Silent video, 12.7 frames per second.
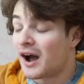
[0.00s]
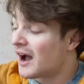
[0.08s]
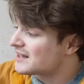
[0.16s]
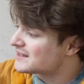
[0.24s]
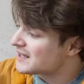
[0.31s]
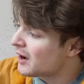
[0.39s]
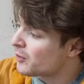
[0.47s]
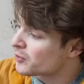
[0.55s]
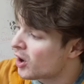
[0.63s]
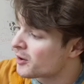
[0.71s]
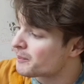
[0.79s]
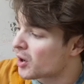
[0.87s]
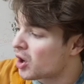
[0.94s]
I settled
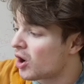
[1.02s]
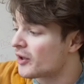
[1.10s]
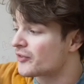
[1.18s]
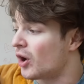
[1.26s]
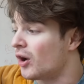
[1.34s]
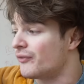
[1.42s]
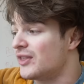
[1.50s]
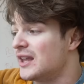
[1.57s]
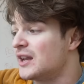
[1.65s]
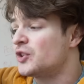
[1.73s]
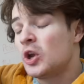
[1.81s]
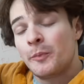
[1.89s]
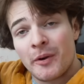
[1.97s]
on because of the
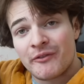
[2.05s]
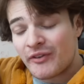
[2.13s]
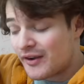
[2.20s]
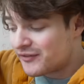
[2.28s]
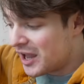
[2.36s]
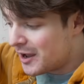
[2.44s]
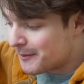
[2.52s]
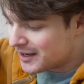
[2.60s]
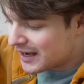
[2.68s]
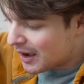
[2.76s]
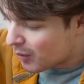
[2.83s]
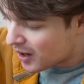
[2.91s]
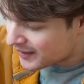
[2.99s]
2.5 gigabit
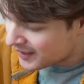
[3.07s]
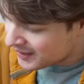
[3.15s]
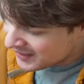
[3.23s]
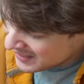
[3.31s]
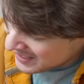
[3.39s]
networking